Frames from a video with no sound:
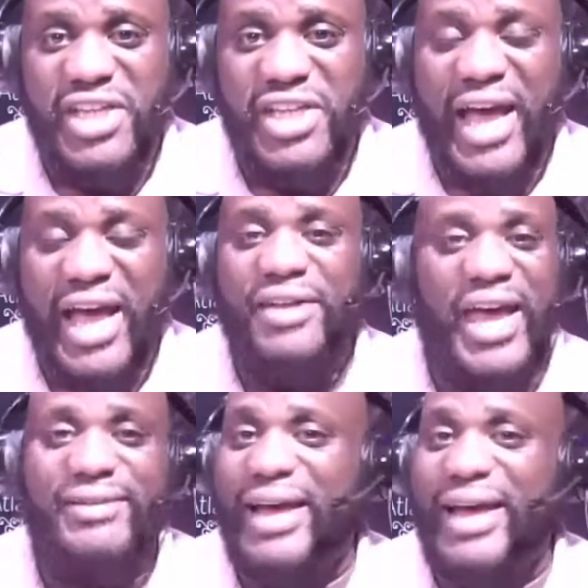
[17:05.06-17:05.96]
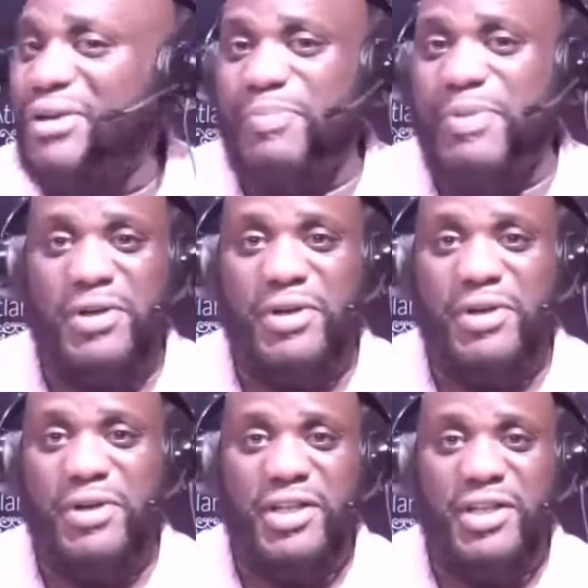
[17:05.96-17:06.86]
I don't tell people to break up. I don't
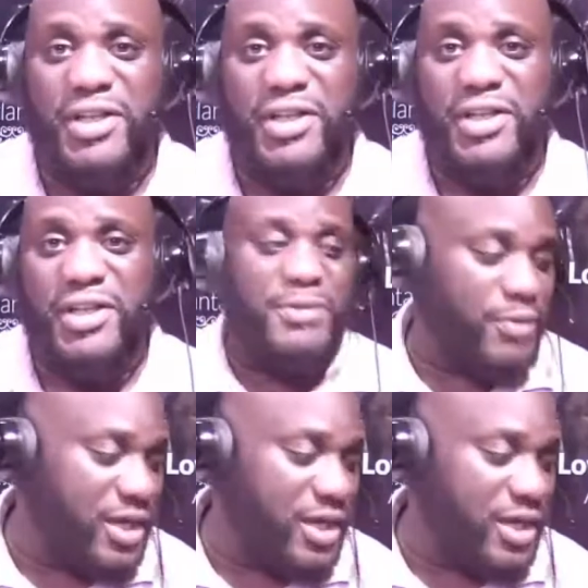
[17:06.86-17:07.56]
tell people to